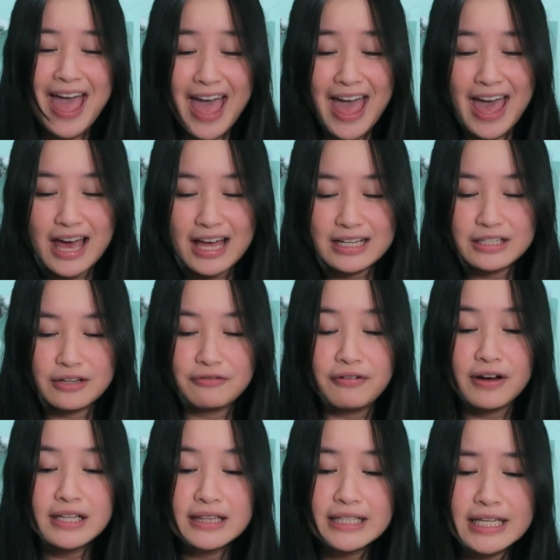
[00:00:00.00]
And
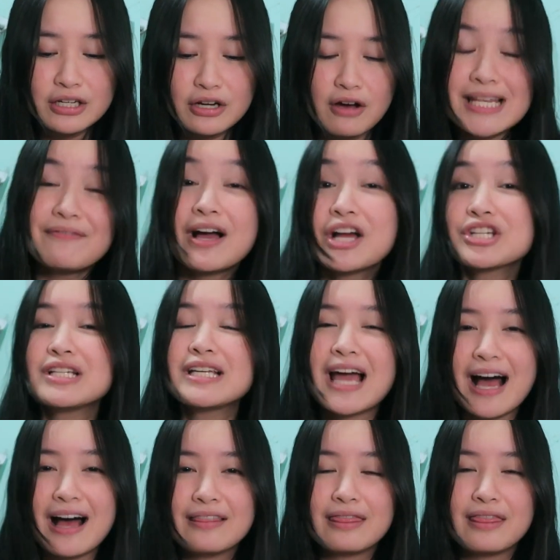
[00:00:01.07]
funnily enough, I've actually
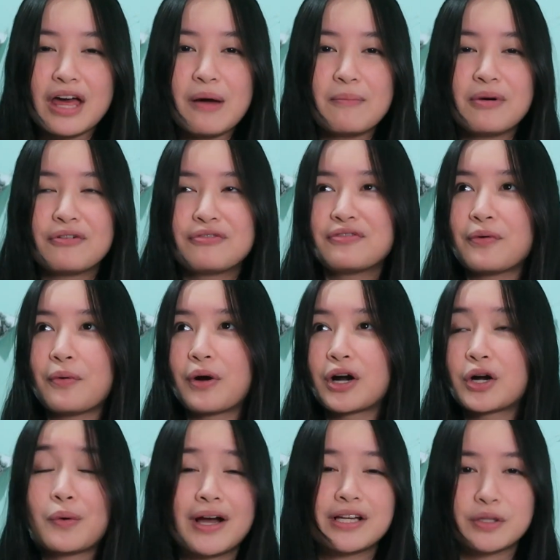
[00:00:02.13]
had them
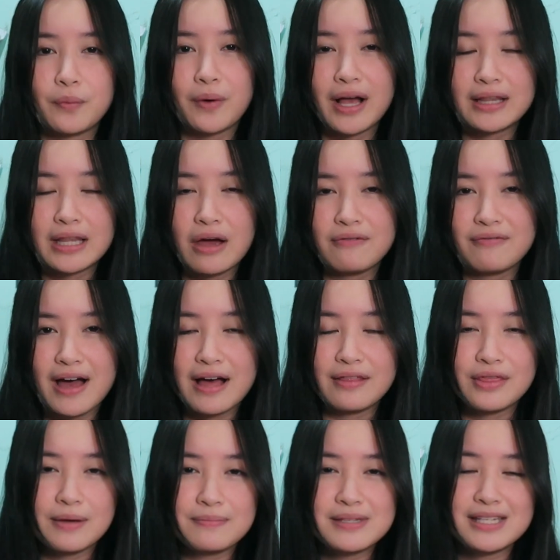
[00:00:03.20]
for quite a while now. I've
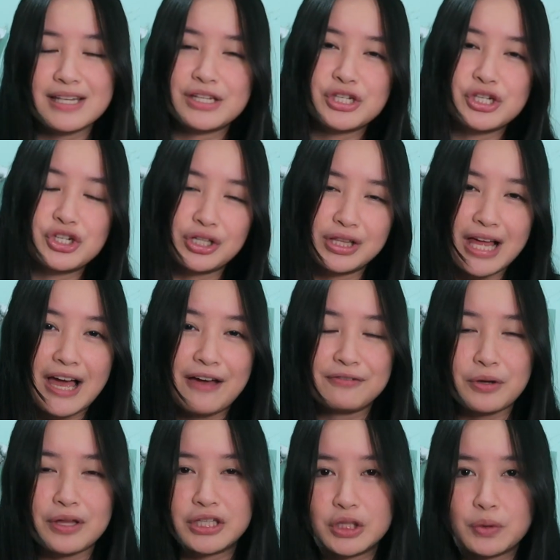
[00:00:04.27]
had them since July of
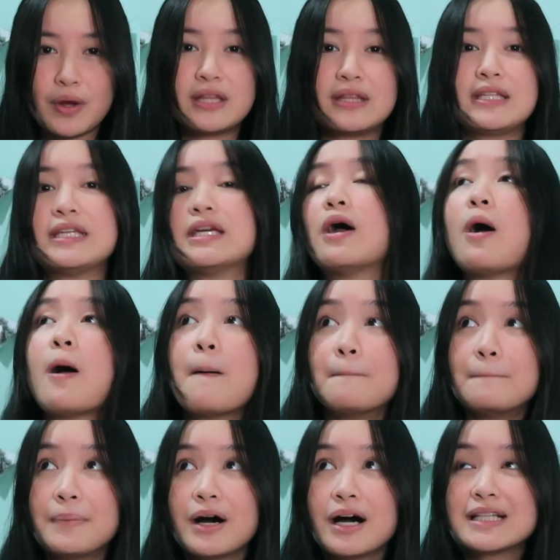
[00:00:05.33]
2020.
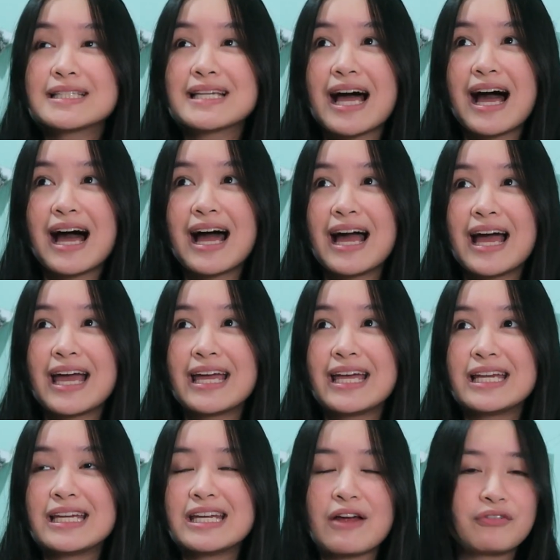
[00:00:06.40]
But
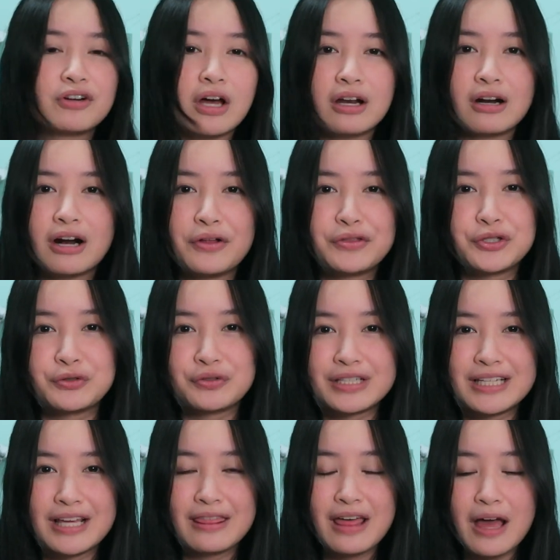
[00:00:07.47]
I never got around to
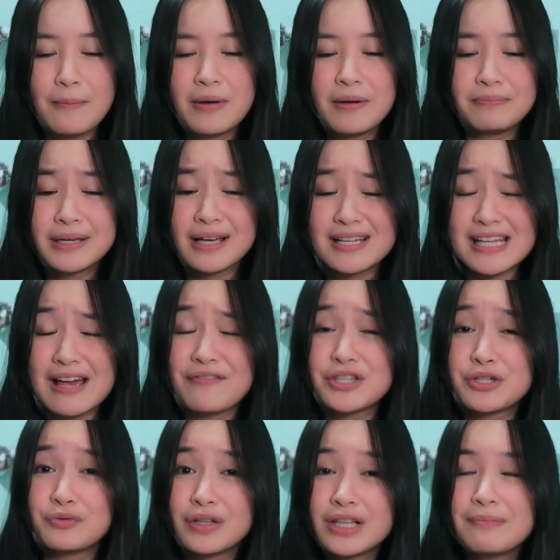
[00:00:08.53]
reading them because I have
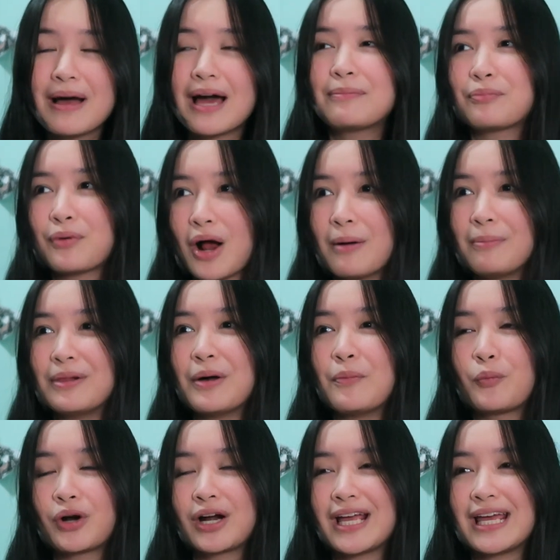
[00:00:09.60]
this really bad
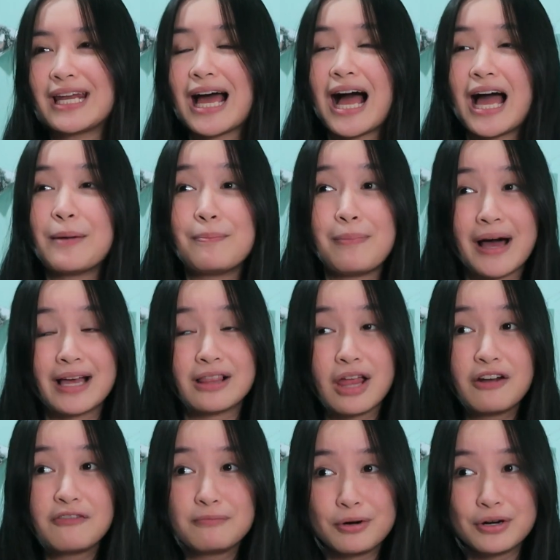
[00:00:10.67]
problem wherein I buy a
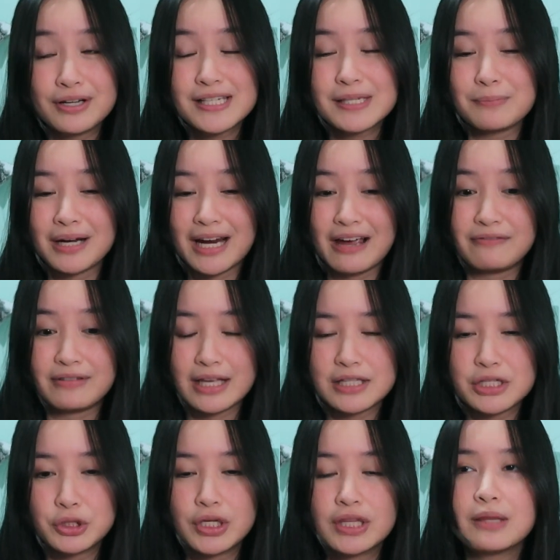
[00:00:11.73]
lot of books, but I have
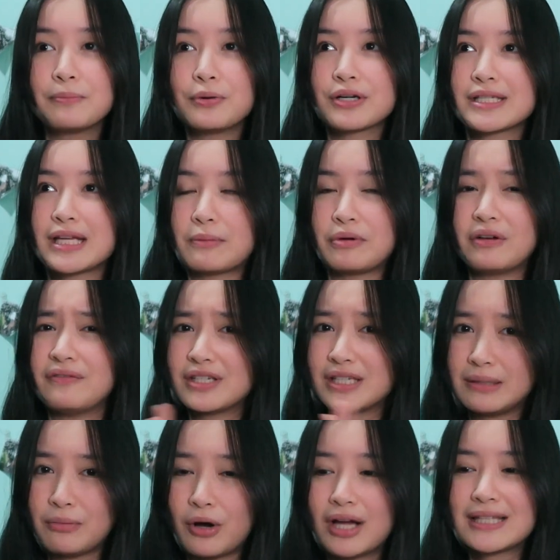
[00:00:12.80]
yet to read the books that I
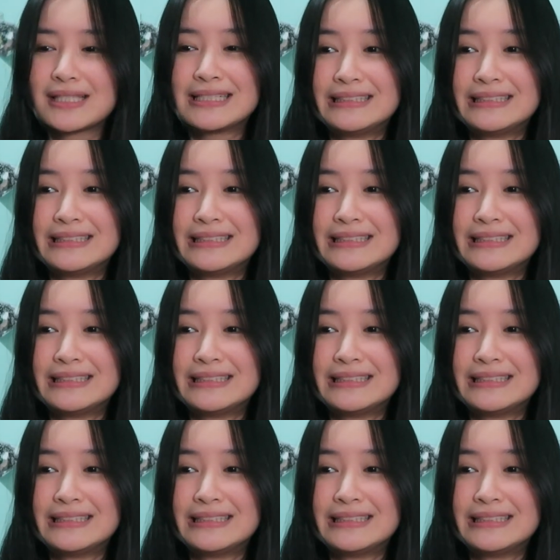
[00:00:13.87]
previously bought.